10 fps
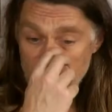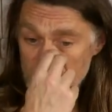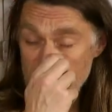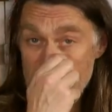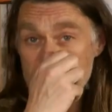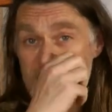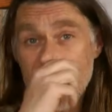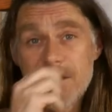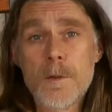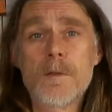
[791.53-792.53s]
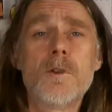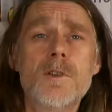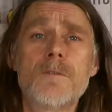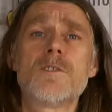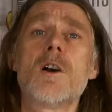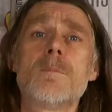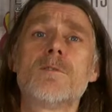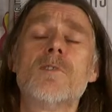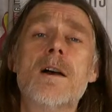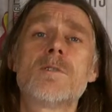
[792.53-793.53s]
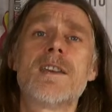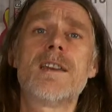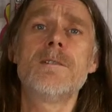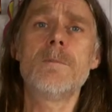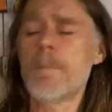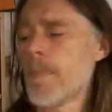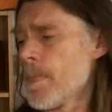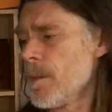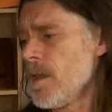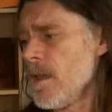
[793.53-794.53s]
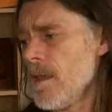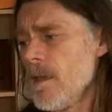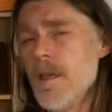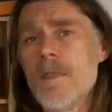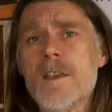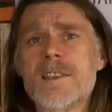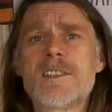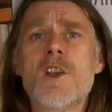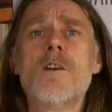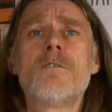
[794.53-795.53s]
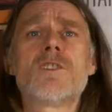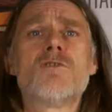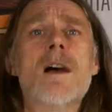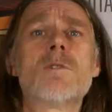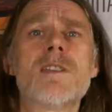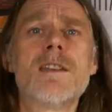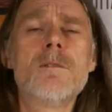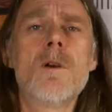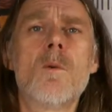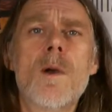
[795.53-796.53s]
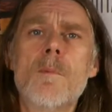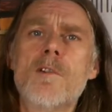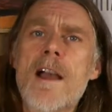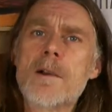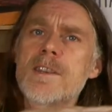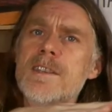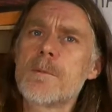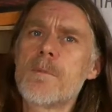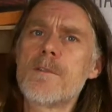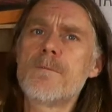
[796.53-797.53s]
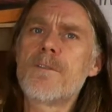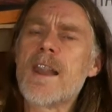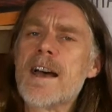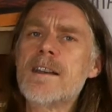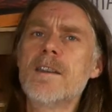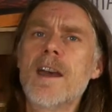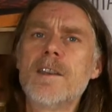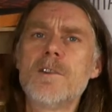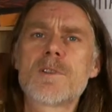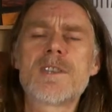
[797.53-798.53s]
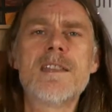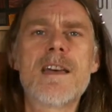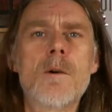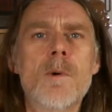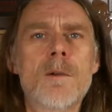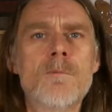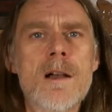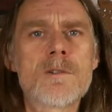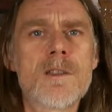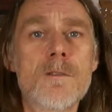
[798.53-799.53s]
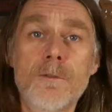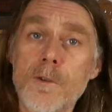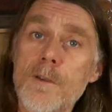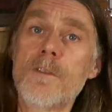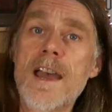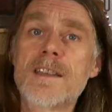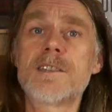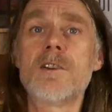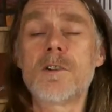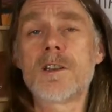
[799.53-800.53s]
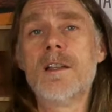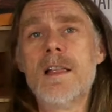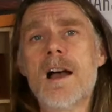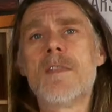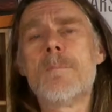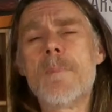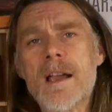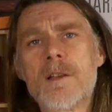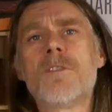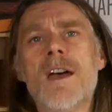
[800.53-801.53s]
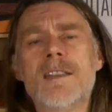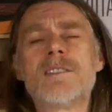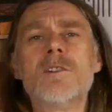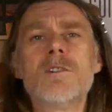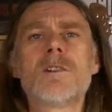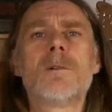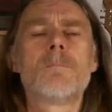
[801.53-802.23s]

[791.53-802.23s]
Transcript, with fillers: Routing, a few different types of routing. There's surface routing, when we're routing something flat, and you'll see that when I'm routing the front of the headstock and the back of the headstock.